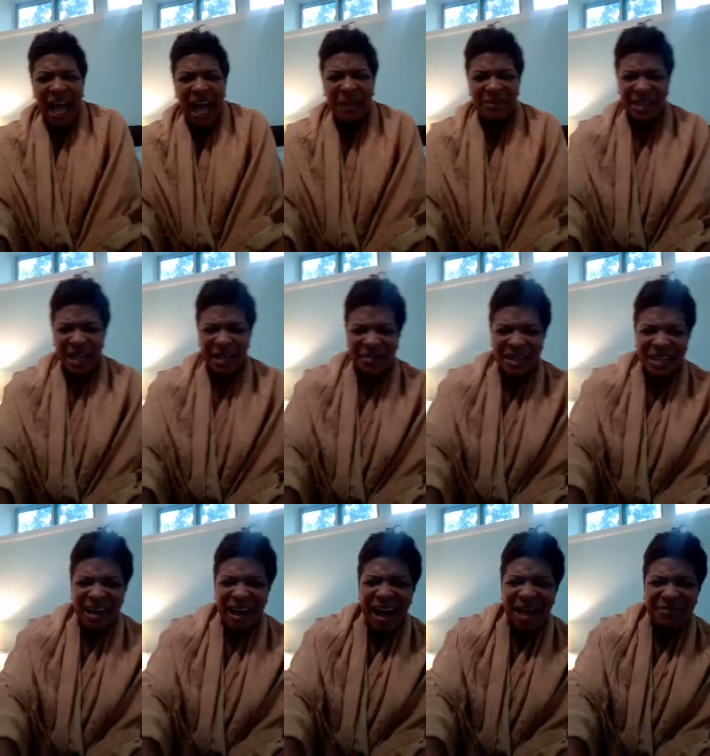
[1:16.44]
I'm
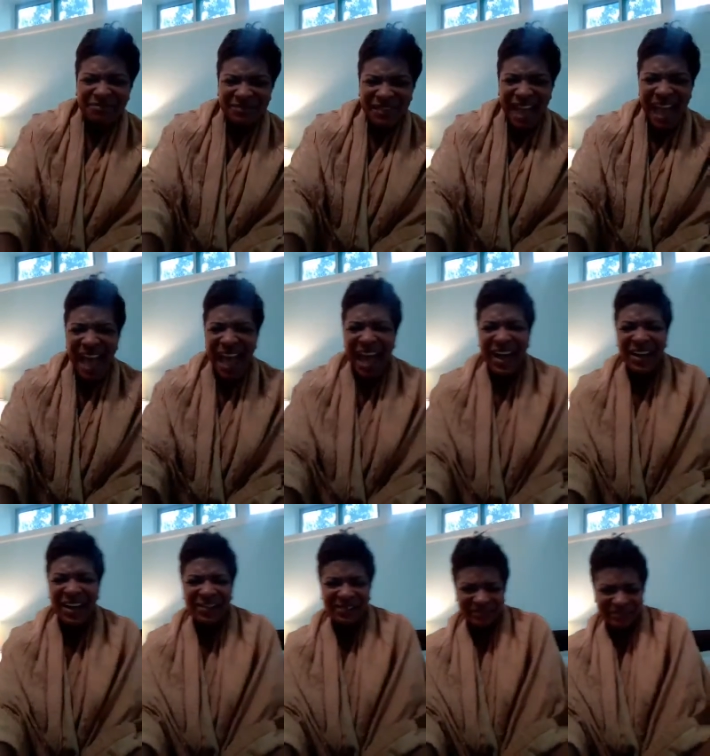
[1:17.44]
coming up
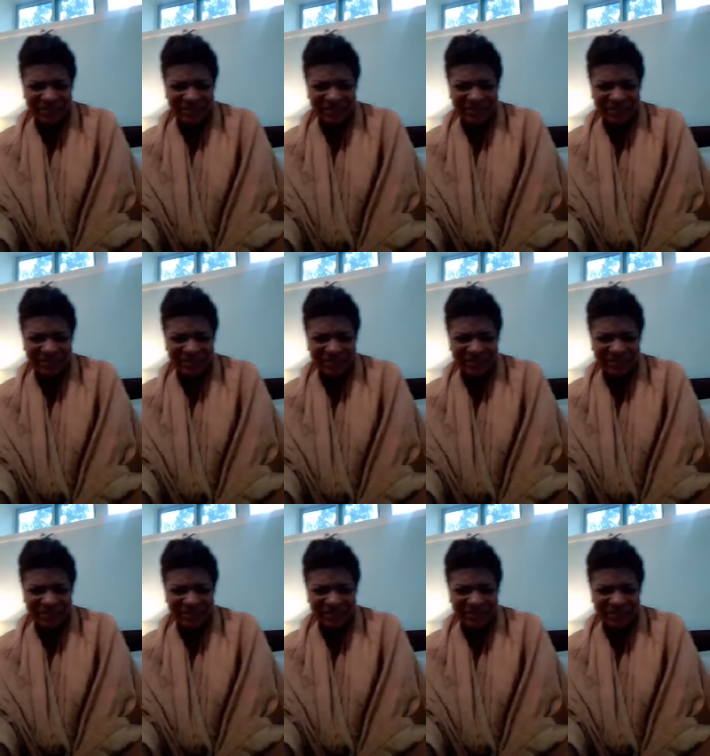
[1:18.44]
now.